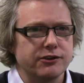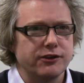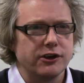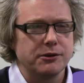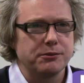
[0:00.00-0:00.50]
a
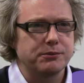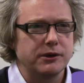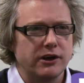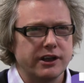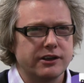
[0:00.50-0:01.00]
firm
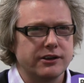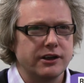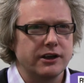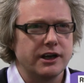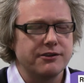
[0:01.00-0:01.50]
like
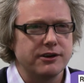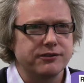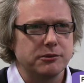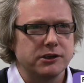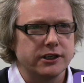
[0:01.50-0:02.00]

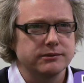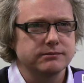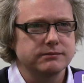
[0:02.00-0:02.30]
FFW?